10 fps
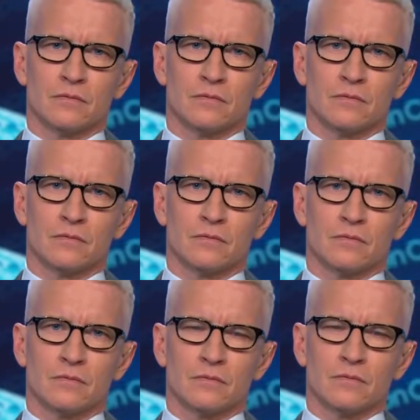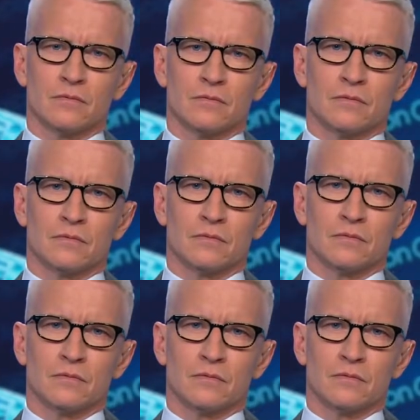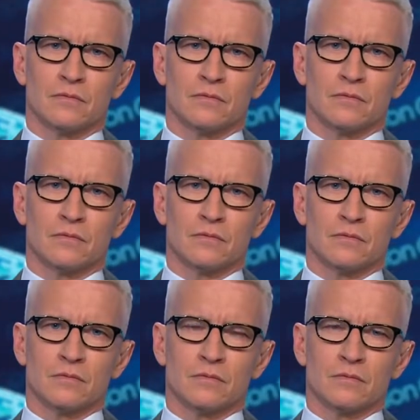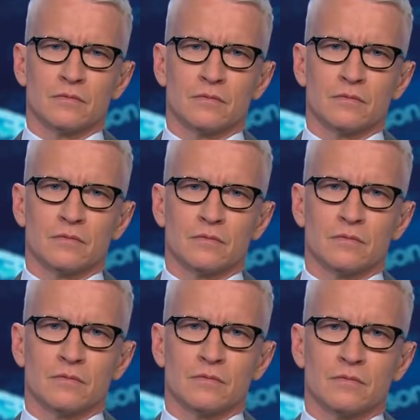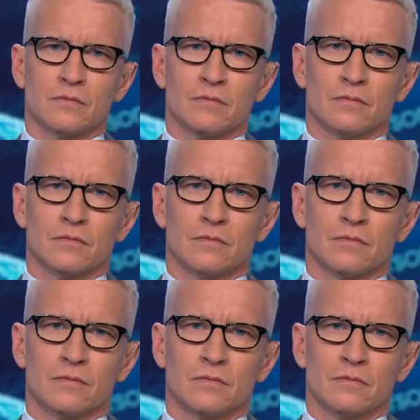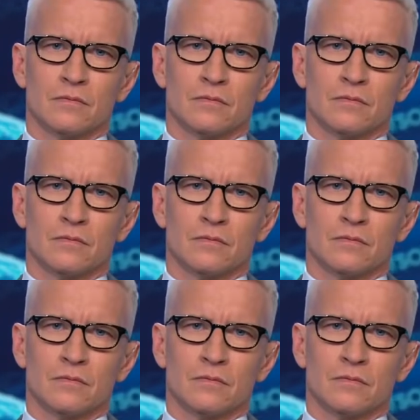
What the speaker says: [no speech]